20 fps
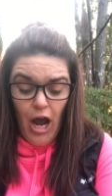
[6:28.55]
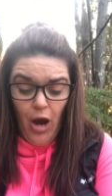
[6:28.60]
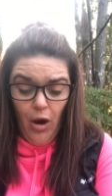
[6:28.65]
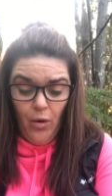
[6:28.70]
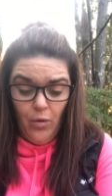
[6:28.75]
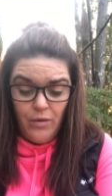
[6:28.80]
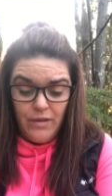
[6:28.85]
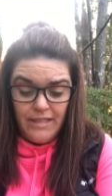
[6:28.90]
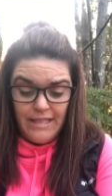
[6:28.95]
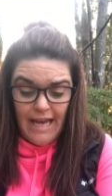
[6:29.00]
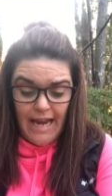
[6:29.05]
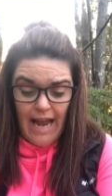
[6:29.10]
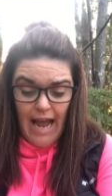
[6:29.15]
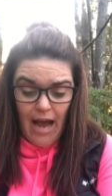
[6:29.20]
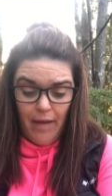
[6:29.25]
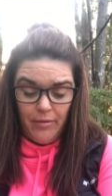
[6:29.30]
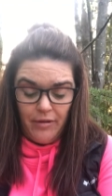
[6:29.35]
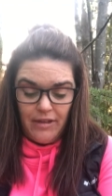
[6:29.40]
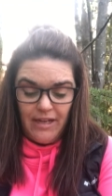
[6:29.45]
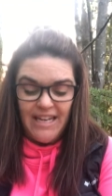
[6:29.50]
No, said
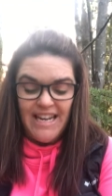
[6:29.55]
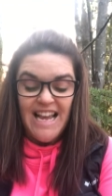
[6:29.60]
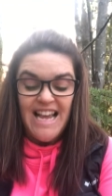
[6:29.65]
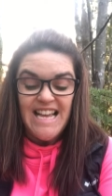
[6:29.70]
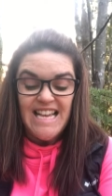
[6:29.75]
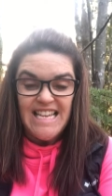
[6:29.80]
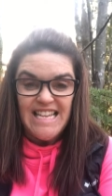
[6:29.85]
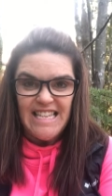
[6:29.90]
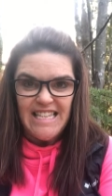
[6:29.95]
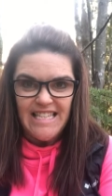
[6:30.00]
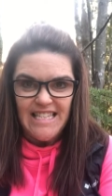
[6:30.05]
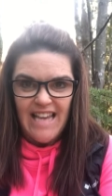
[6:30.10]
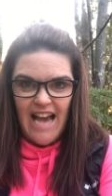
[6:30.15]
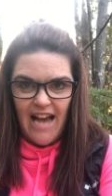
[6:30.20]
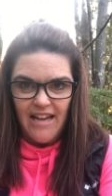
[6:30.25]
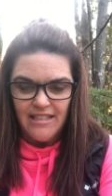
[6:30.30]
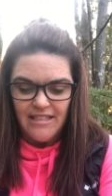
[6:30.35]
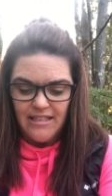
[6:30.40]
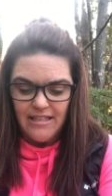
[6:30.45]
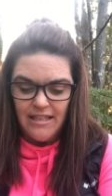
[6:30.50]
Abilene.
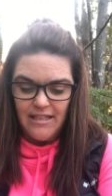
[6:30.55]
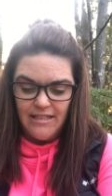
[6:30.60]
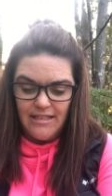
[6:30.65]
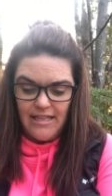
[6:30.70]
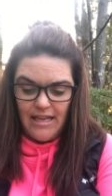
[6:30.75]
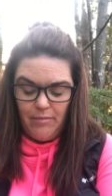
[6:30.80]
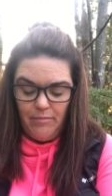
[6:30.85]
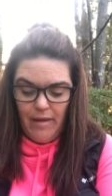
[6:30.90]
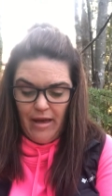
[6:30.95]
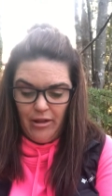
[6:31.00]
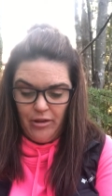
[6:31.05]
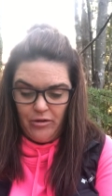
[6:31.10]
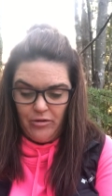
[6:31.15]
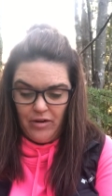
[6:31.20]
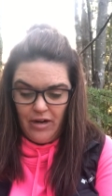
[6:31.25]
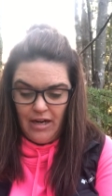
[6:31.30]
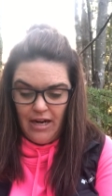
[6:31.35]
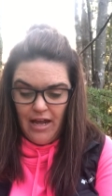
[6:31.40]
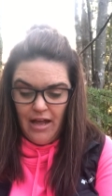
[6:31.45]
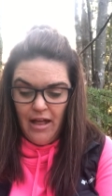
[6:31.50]
Yes, said
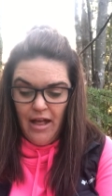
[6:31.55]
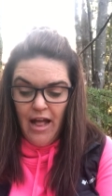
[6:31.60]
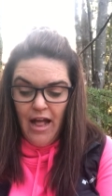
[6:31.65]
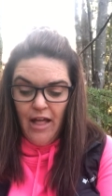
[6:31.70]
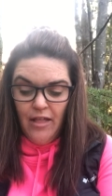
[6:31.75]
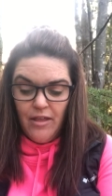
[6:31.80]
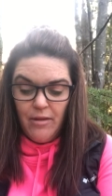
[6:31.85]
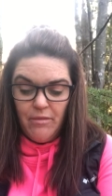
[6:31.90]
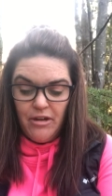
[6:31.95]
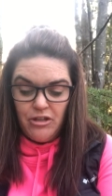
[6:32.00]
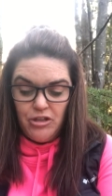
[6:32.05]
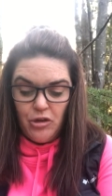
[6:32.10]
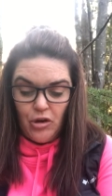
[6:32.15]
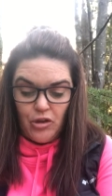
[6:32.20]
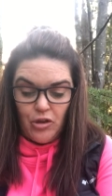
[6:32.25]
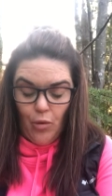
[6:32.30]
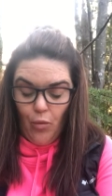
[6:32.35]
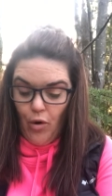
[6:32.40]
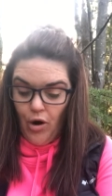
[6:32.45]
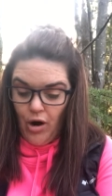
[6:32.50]
Pellegrina. The men took
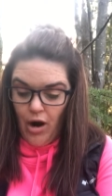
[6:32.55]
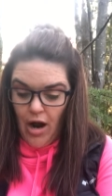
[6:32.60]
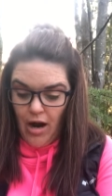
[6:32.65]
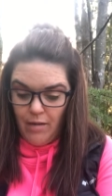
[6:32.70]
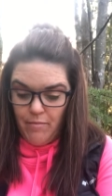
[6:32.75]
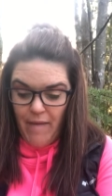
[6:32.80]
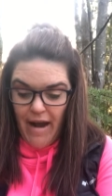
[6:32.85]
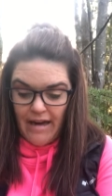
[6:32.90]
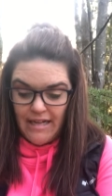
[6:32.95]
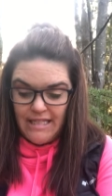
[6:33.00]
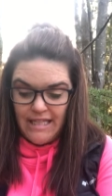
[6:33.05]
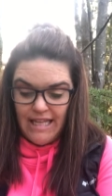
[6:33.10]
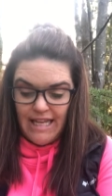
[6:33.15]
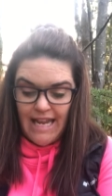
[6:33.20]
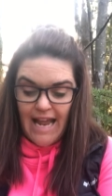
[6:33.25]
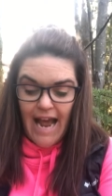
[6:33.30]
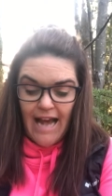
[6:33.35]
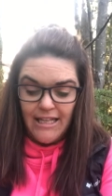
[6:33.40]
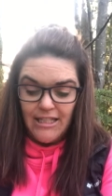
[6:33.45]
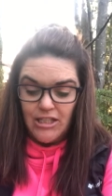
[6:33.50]
the warthog back to the
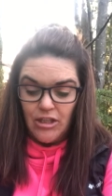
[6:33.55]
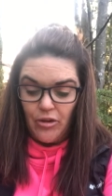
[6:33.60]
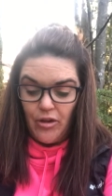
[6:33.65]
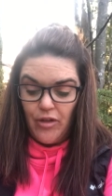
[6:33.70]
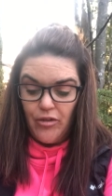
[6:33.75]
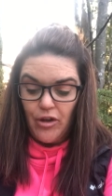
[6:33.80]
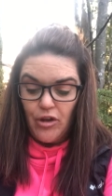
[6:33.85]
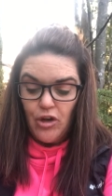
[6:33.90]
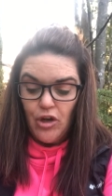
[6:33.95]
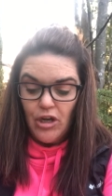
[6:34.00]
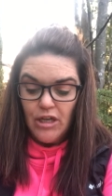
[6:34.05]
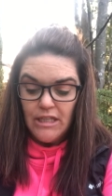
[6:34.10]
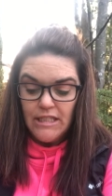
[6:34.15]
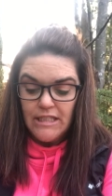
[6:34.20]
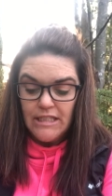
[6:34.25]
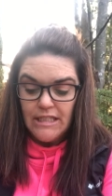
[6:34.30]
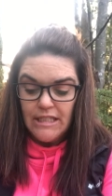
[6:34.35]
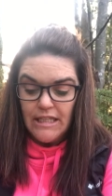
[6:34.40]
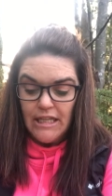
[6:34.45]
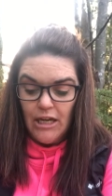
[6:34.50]
castle, and the cook
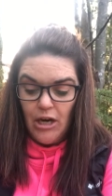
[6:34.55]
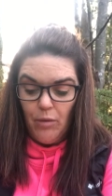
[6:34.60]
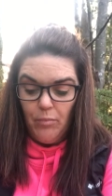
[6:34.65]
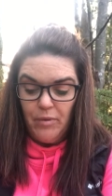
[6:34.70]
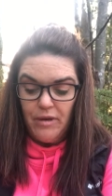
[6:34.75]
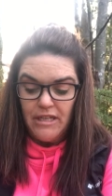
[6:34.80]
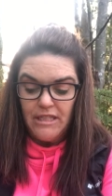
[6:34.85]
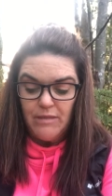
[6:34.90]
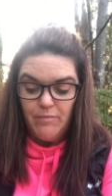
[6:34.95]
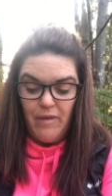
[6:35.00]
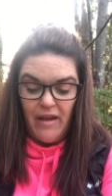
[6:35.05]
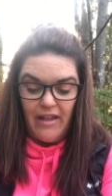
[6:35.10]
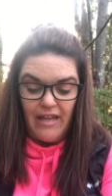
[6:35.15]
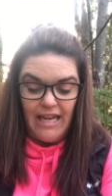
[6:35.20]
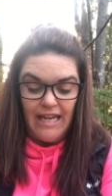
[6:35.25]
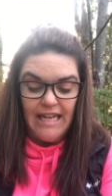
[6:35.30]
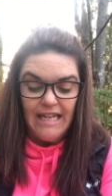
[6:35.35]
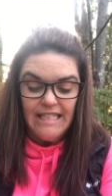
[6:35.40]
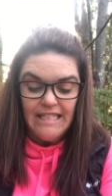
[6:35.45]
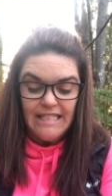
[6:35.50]
slit open its belly,
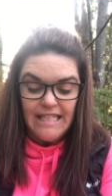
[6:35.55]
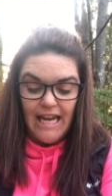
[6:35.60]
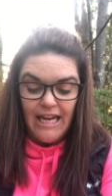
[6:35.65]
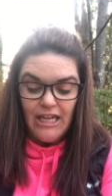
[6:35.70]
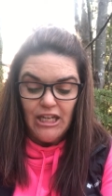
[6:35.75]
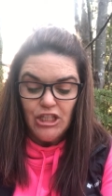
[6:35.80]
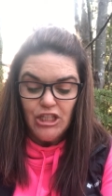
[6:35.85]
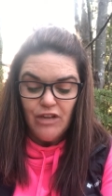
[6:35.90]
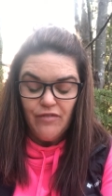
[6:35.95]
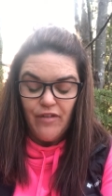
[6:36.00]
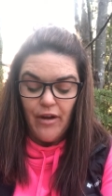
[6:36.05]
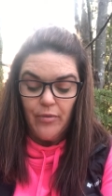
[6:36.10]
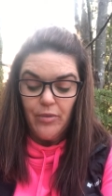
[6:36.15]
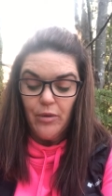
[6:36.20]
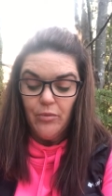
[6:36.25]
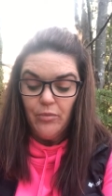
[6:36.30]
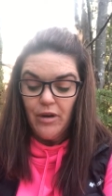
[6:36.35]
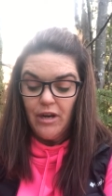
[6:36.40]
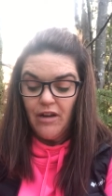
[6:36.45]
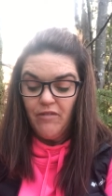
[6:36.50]
and inside it she found
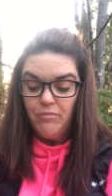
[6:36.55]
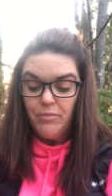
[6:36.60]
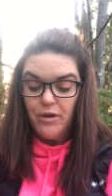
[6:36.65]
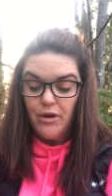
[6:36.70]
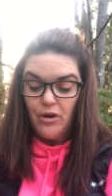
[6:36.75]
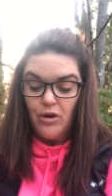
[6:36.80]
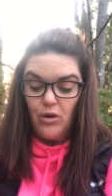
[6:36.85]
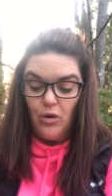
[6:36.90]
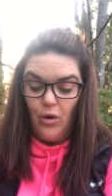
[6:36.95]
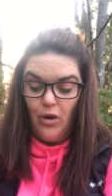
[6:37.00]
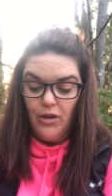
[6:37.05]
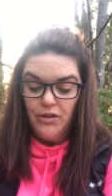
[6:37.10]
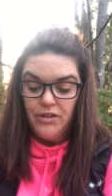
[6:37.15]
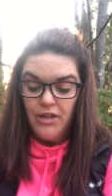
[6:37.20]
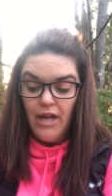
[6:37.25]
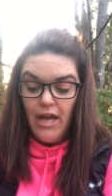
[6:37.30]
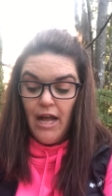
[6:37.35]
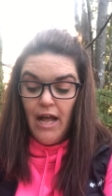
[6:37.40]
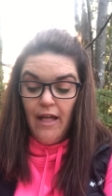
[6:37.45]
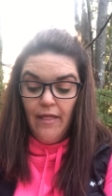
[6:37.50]
the ring of pure gold.
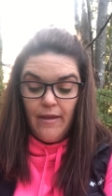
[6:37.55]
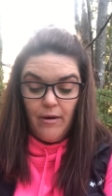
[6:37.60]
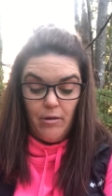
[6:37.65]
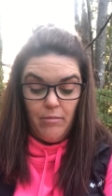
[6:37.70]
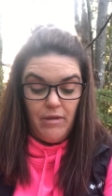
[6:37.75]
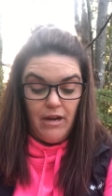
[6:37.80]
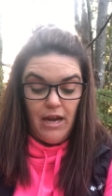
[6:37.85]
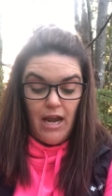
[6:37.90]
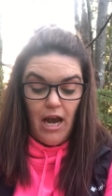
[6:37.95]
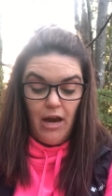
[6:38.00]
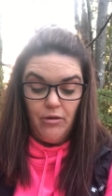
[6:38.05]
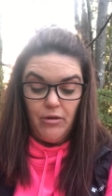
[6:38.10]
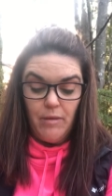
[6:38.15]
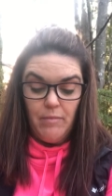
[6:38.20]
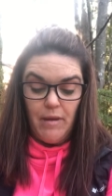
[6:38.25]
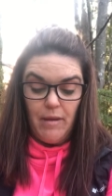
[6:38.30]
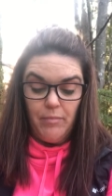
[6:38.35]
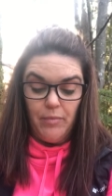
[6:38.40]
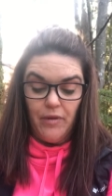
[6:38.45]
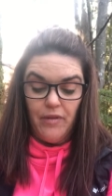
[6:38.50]
There were many hungry
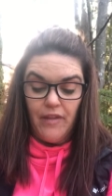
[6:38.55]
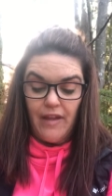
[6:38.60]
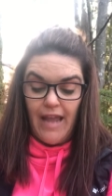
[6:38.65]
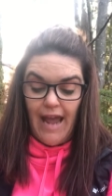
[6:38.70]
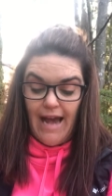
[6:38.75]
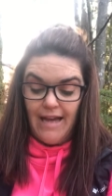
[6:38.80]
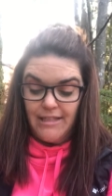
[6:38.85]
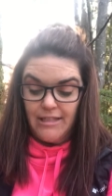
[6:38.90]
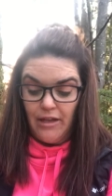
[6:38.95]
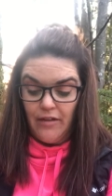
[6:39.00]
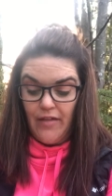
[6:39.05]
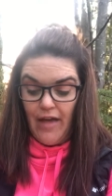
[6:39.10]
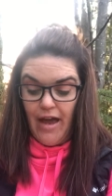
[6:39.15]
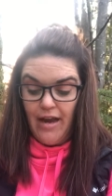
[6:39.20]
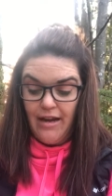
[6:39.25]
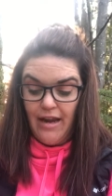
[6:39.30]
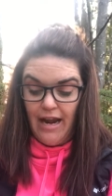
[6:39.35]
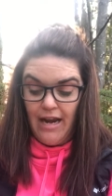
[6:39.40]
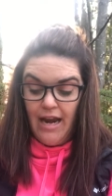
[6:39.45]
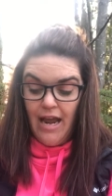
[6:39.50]
people in the castle that
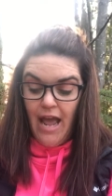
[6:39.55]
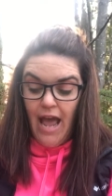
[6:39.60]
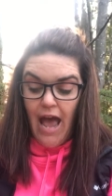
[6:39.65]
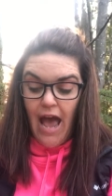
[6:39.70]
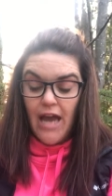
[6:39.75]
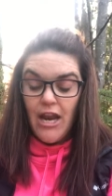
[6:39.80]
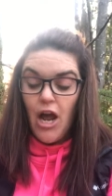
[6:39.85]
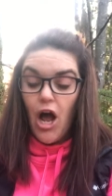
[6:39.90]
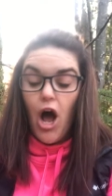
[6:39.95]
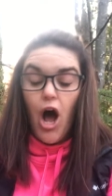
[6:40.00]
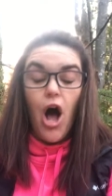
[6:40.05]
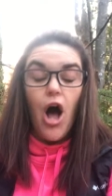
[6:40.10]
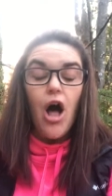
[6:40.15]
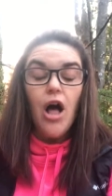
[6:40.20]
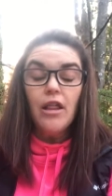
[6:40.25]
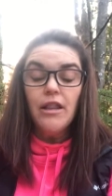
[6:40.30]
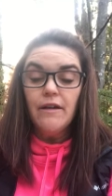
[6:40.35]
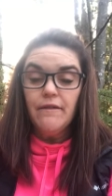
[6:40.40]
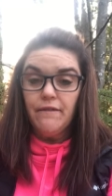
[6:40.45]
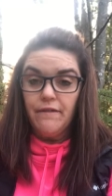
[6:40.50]
night, and
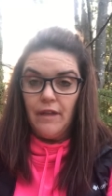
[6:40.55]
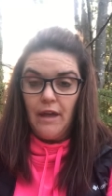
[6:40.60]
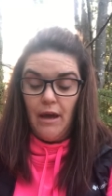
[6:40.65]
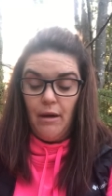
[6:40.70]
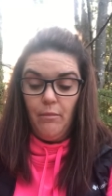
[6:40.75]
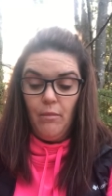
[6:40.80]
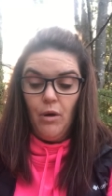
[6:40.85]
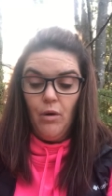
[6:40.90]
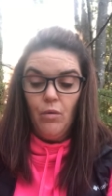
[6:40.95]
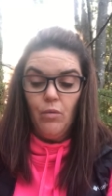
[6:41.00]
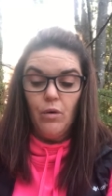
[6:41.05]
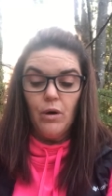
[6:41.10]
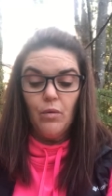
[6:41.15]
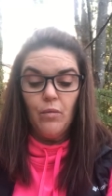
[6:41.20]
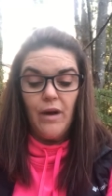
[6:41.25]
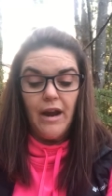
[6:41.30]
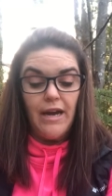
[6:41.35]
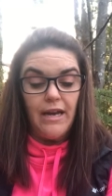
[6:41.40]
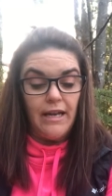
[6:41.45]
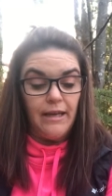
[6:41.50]
all of them were
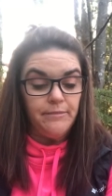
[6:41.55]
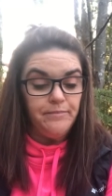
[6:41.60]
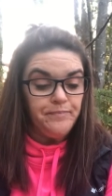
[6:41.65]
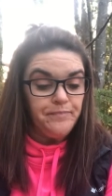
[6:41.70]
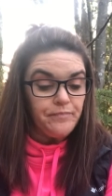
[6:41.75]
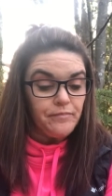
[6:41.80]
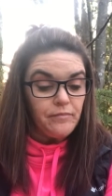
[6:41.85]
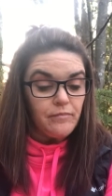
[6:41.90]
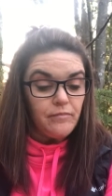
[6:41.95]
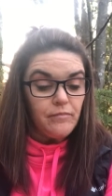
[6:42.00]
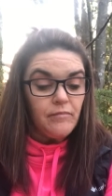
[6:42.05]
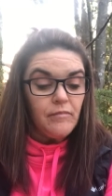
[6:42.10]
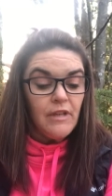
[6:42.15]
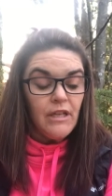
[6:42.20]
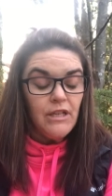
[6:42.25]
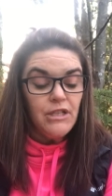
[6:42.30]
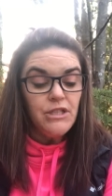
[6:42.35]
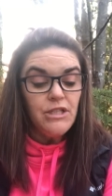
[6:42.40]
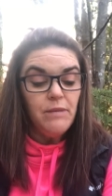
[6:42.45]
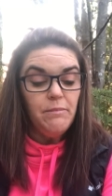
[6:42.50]
waiting
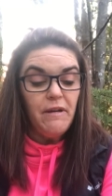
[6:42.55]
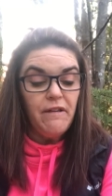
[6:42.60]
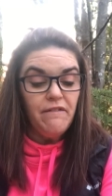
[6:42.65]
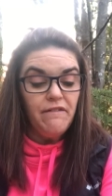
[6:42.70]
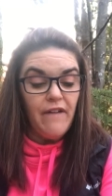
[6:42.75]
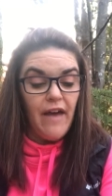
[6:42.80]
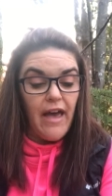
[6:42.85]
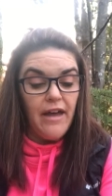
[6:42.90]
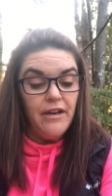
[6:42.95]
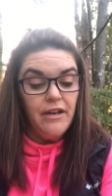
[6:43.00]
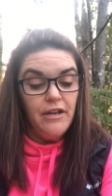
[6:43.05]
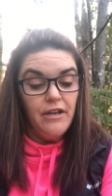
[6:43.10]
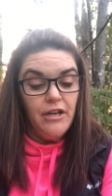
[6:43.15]
to be fed.